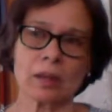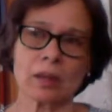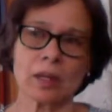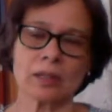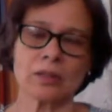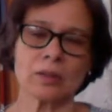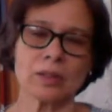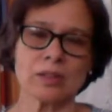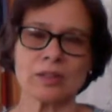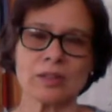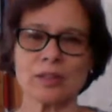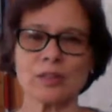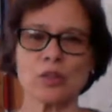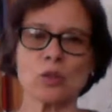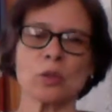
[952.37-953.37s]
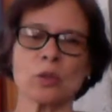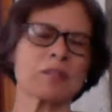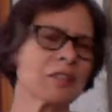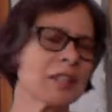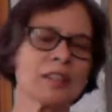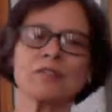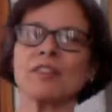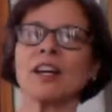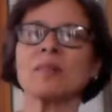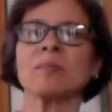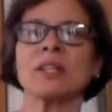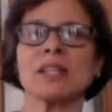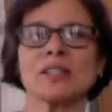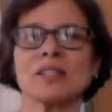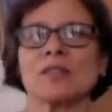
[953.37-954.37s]
I do these little short, like 5
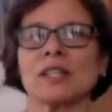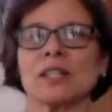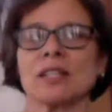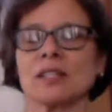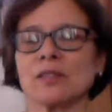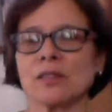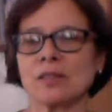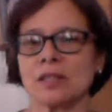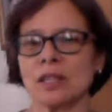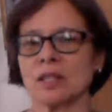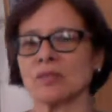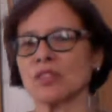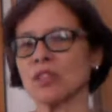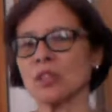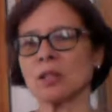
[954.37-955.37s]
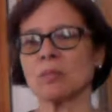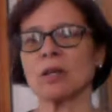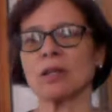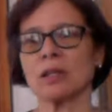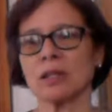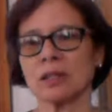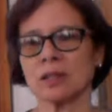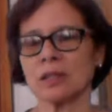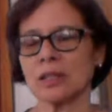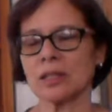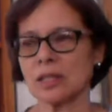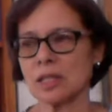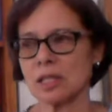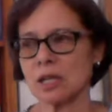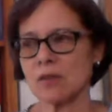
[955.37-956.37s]
minutes videos, and I'd share them on the internet and
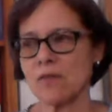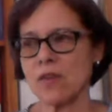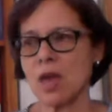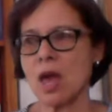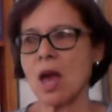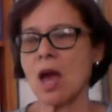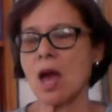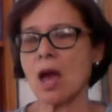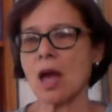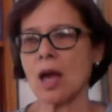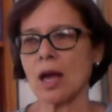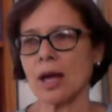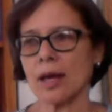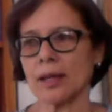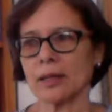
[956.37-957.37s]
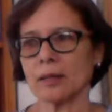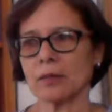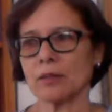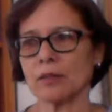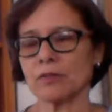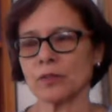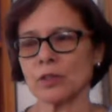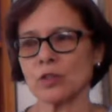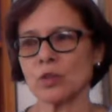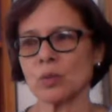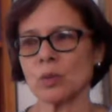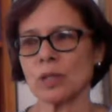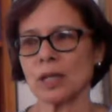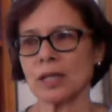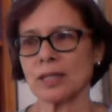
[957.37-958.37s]
stuff. And the first
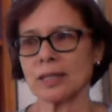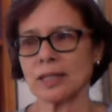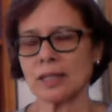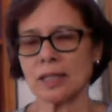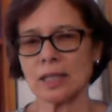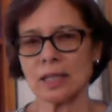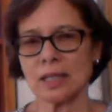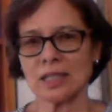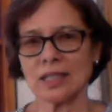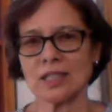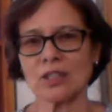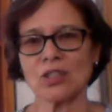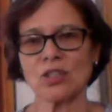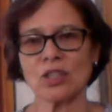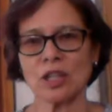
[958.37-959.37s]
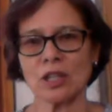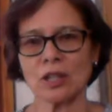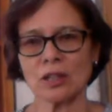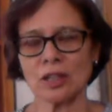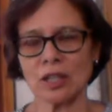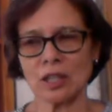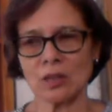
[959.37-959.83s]
one I did, he shared it